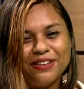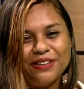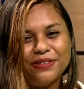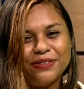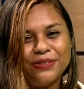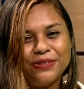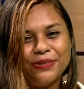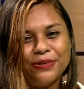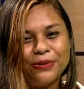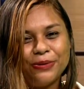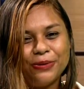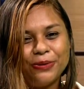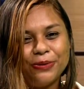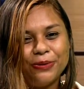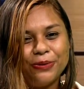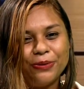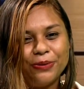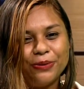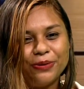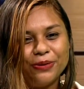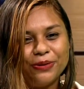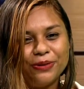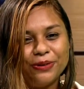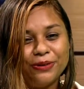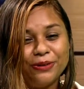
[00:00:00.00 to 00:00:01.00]

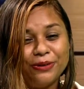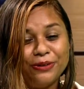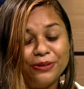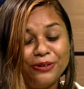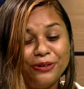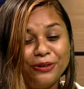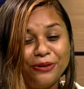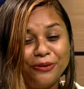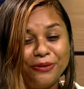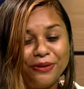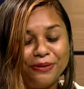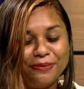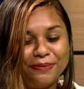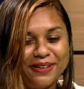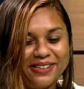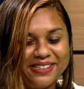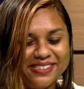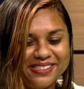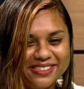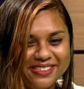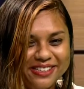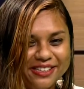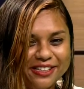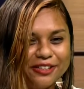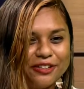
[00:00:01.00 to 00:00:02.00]
So knowing
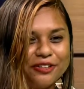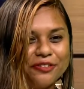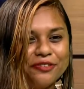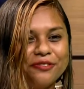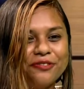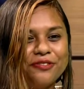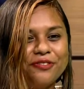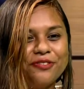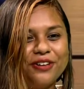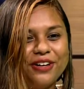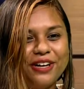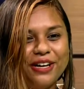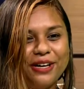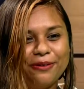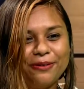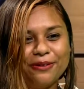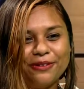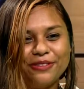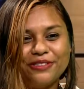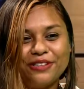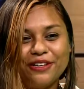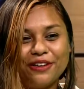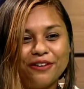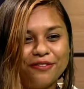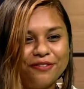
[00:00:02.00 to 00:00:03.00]
myself, I
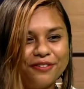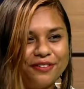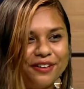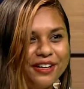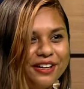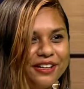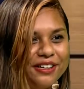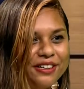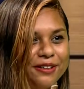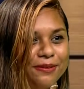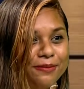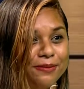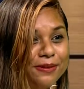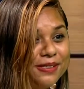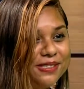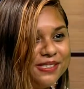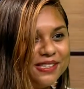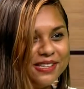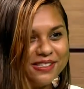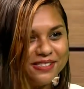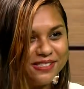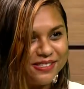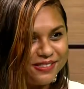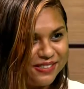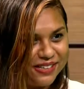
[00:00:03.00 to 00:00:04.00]
will definitely be
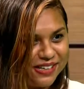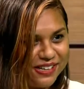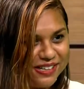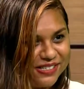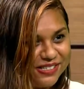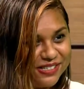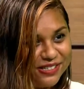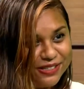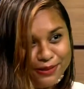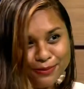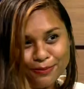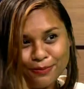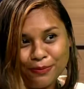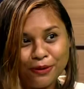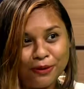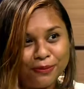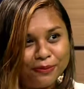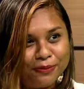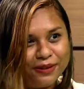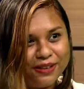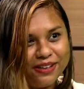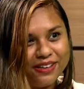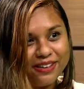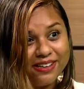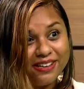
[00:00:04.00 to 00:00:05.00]
sensitizing the
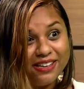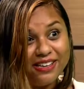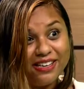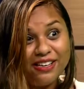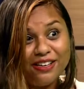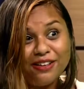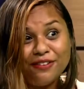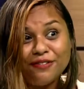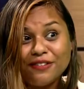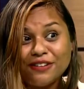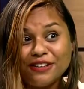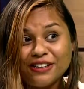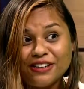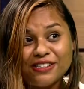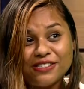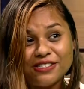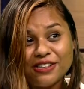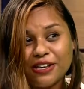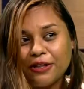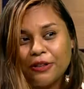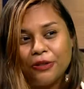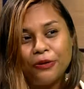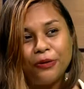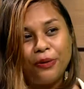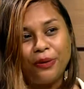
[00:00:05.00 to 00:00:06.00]
public even as
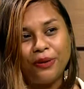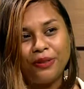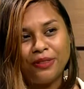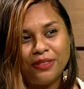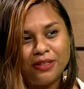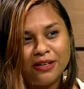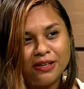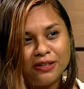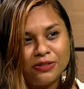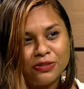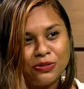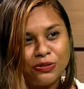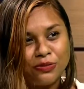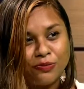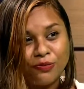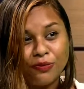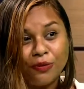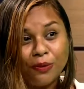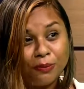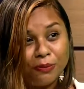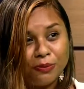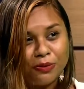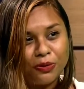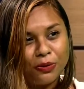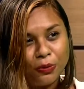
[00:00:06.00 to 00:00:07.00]
I learn things
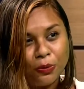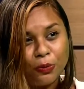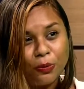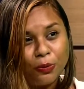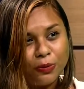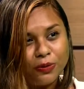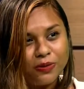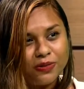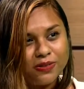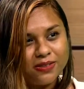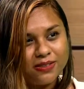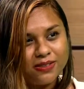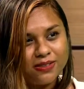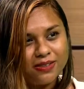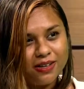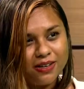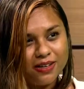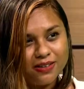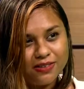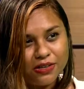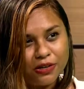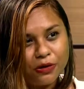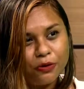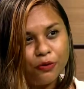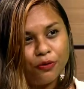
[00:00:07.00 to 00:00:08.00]
from the course
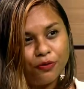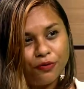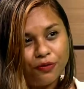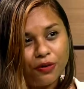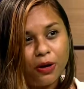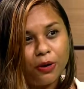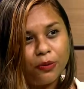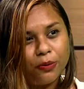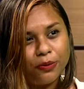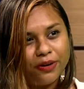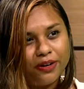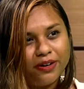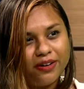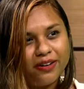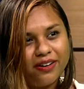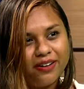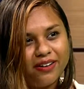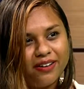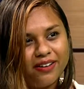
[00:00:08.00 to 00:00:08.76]
as I go forward.